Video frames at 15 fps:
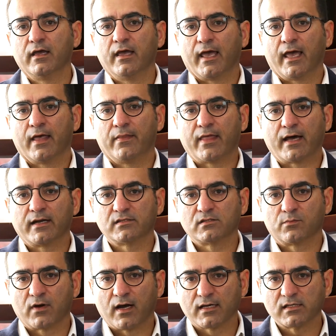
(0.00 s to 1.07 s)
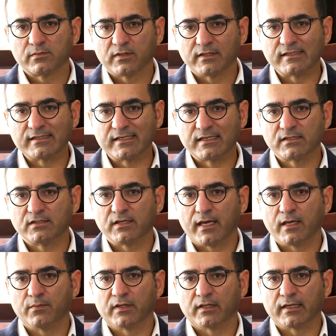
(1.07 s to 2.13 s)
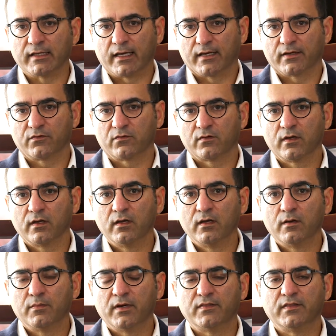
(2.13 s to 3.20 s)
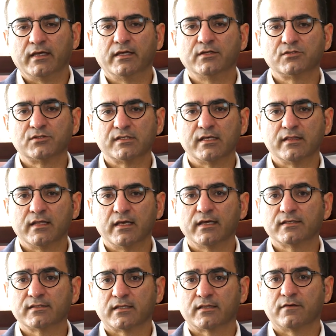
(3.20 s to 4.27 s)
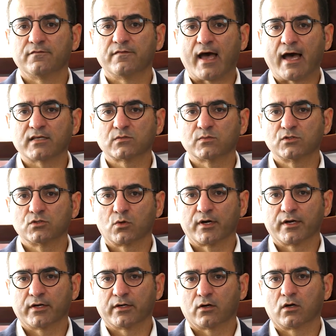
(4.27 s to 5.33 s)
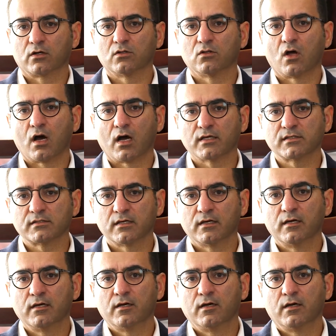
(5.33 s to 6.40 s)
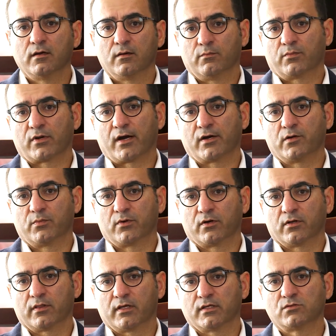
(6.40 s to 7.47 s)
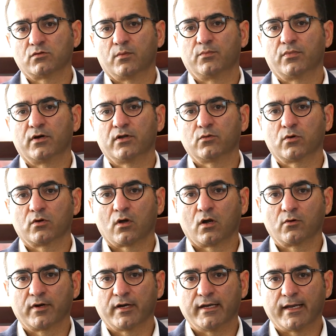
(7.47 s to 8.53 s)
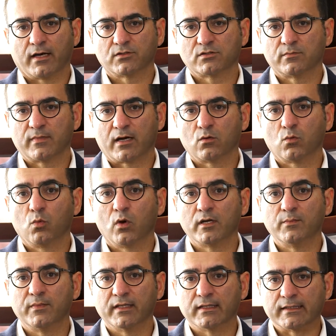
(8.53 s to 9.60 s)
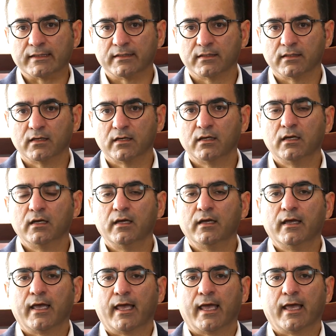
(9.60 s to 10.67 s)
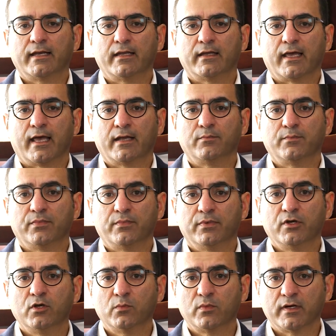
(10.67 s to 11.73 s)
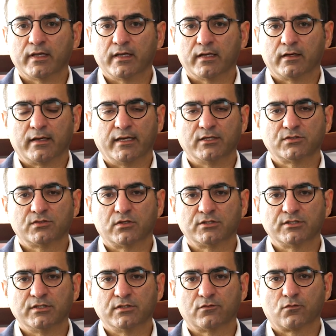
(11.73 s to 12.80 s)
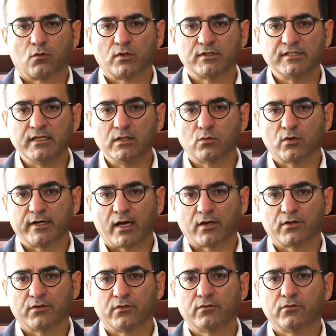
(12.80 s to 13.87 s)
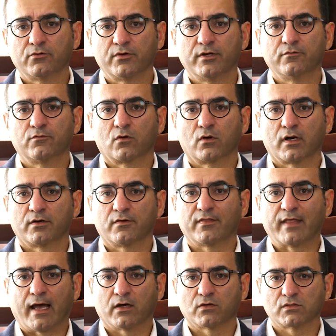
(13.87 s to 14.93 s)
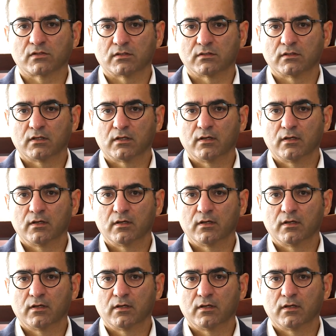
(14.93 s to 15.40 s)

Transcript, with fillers: And that is approximately six to eight million eggs. But the interesting thing is that the vast majority are lost prior to birth. So at birth, we're already down to about one million. And at puberty at age 13 or 14, we're down to three to 400,000.